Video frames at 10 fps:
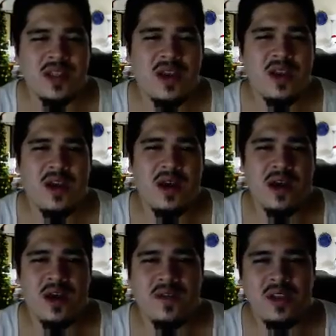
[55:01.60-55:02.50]

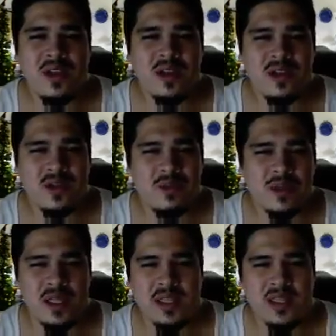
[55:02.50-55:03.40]
Then you could do something
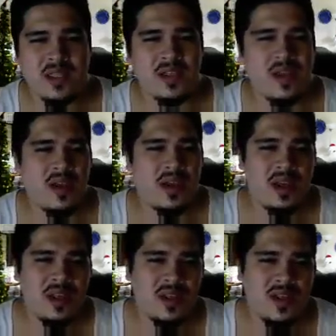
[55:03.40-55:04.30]
like this.
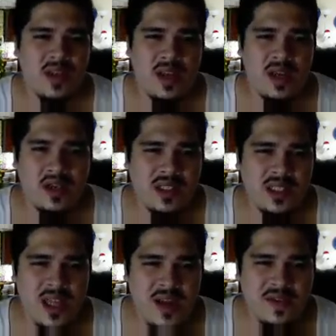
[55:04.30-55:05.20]
And so you kind of just
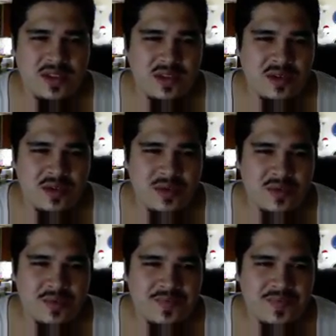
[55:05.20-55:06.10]
have to
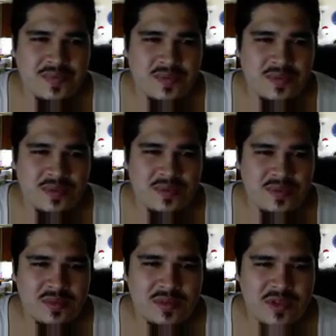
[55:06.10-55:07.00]

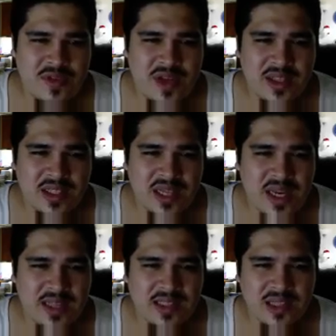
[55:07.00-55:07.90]
find the side
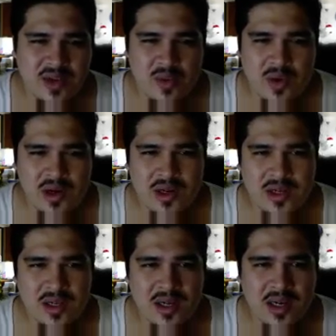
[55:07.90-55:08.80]
that's going to work.
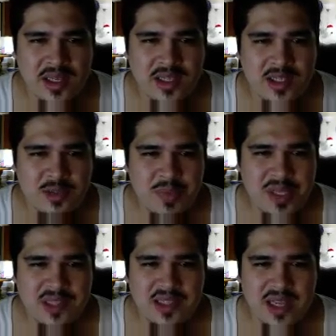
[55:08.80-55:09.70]
Each
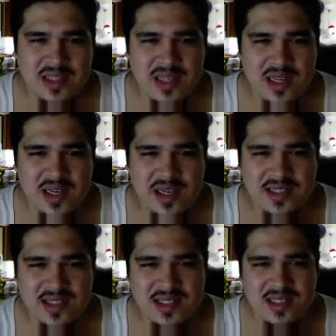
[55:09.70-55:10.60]
piece has a
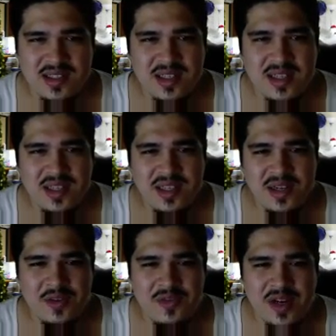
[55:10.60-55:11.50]
you know,
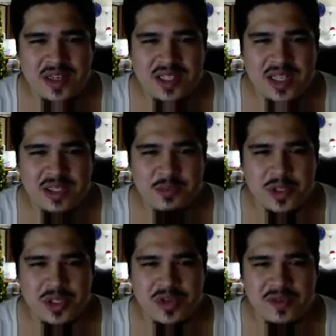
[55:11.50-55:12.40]
various things
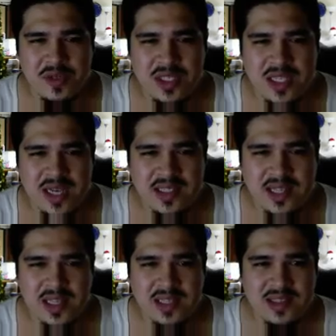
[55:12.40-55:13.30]
protruding from the sides that
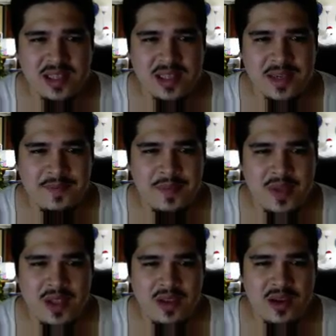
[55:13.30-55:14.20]
like to clip.
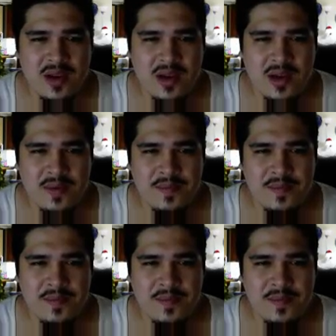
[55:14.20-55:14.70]
And